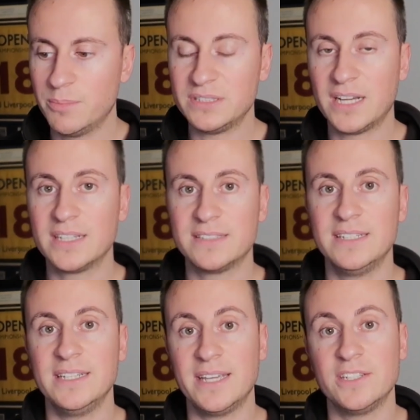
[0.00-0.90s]
By targeting
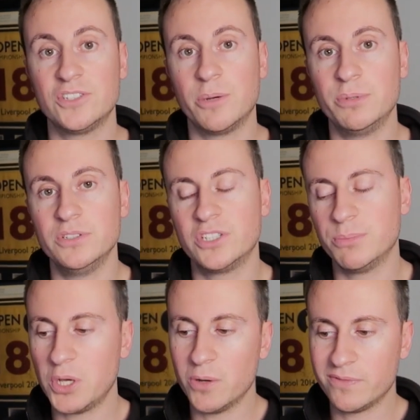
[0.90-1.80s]
engaged shoppers, you're going to
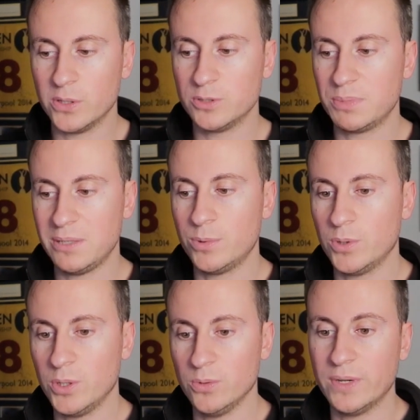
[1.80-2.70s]
be going for those people
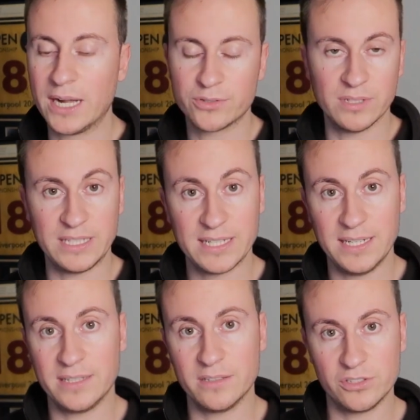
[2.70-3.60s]
who naturally
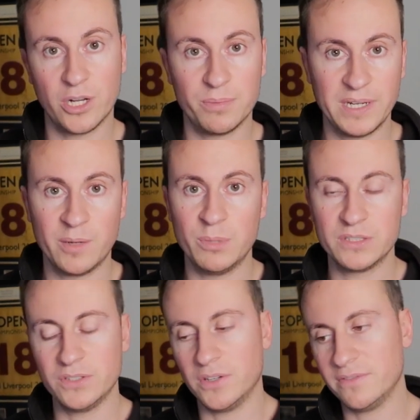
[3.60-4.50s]
click the shop now
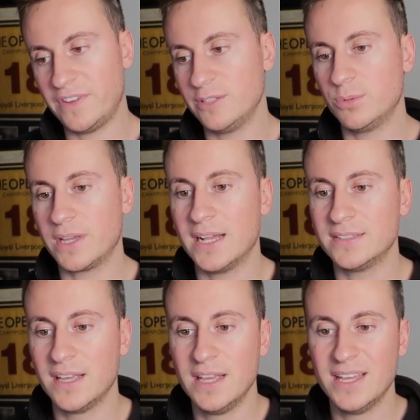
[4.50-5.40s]
button on Facebook ads
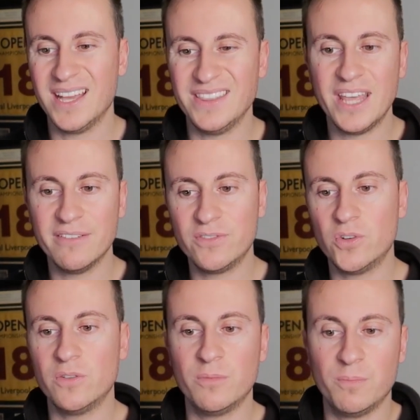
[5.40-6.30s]
and
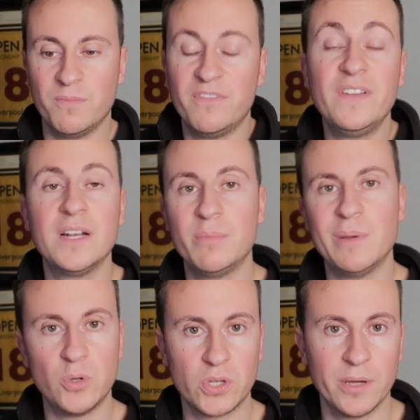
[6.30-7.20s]
therefore feel a bit
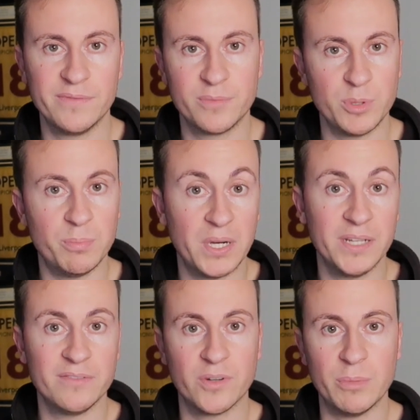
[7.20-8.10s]
more comfortable
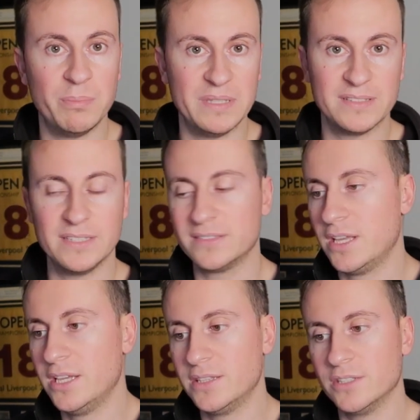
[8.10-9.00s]
buying from a business
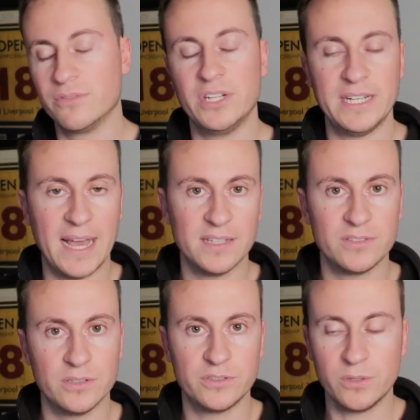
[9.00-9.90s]
that's running ads
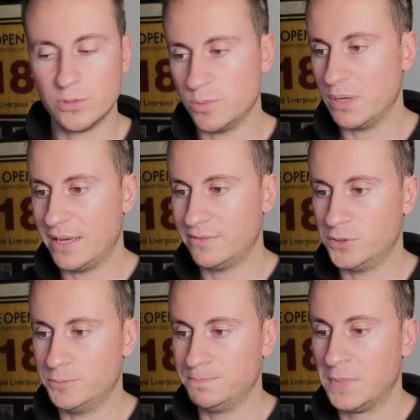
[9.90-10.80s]
on a social platform.